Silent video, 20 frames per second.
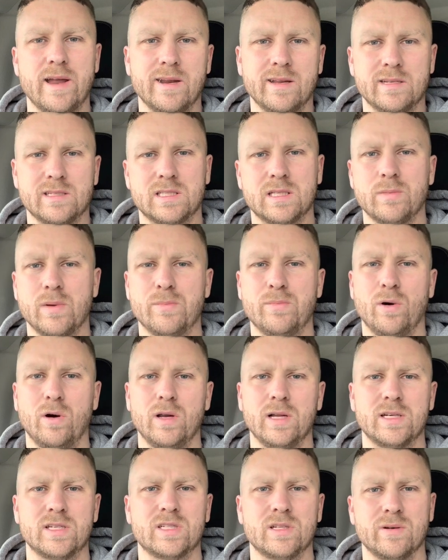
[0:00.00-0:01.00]
it needs to be
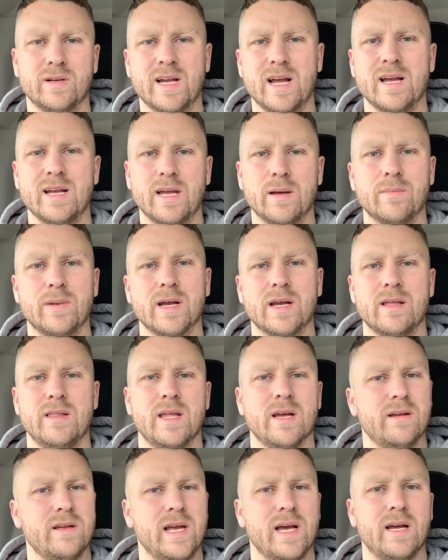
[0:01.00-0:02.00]
polished so i can't get back in
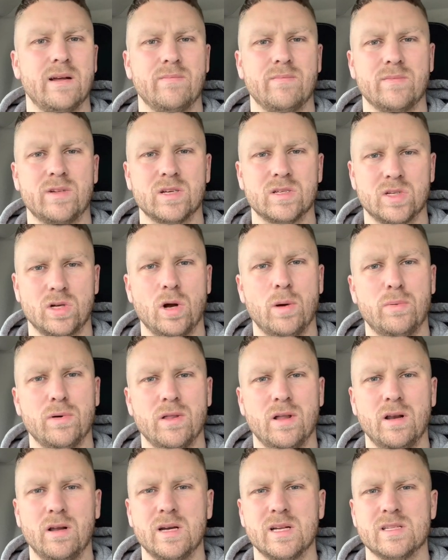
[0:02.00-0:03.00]
there yet because i've got to put
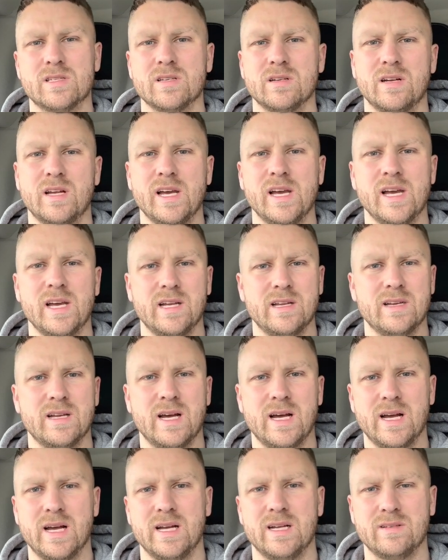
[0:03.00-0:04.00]
the lighting circuit in
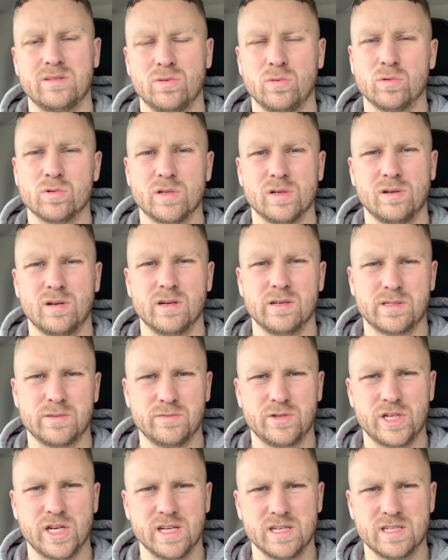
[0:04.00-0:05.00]
and also cut some
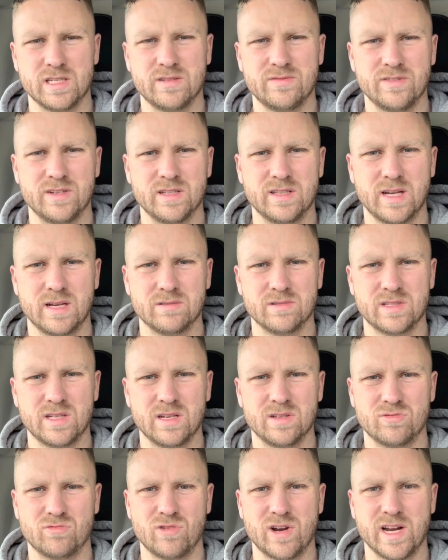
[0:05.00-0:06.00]
chases for the
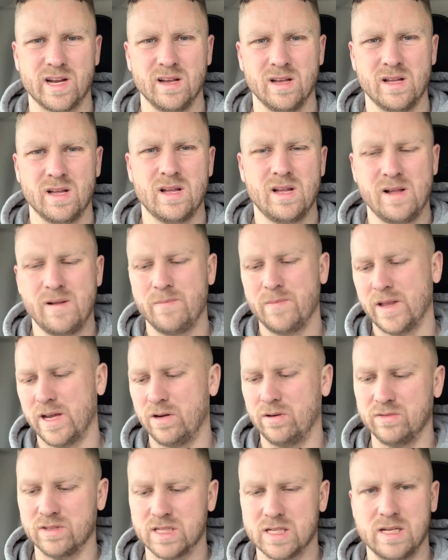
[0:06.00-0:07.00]
downstairs ring and
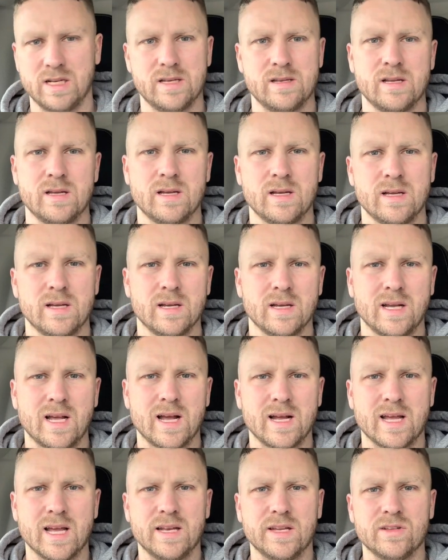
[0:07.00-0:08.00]
obviously
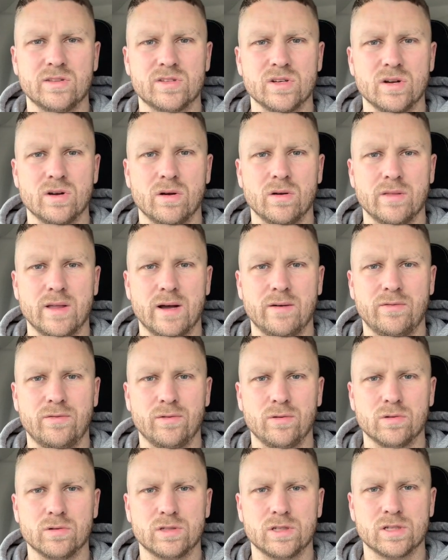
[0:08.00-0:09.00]
can't get any dirt on that
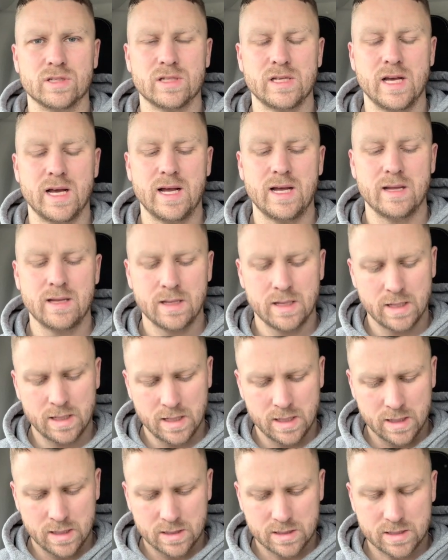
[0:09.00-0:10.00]
floor just yet
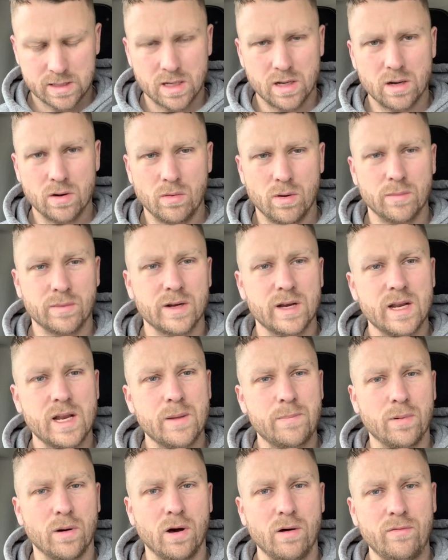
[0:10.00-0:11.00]
so i'm going to
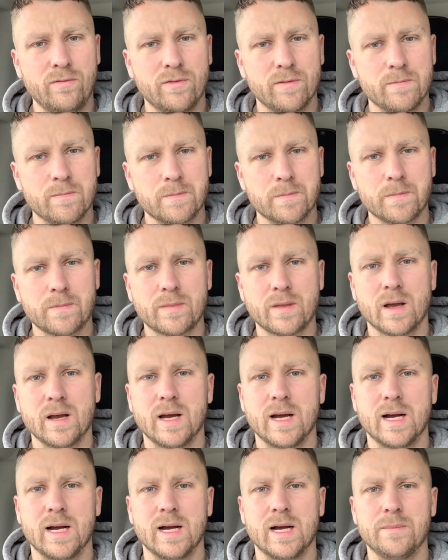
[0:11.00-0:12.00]
nip off
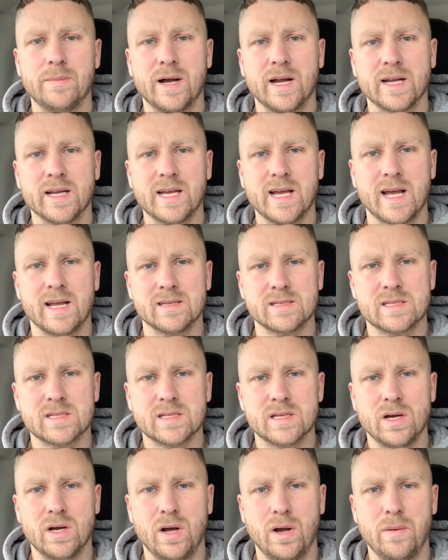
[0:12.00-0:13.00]
um, and get
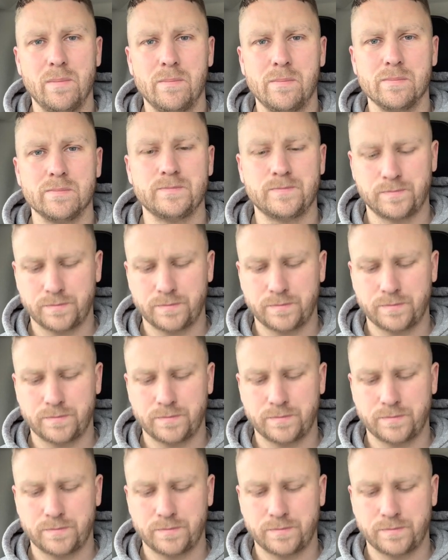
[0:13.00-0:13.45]
some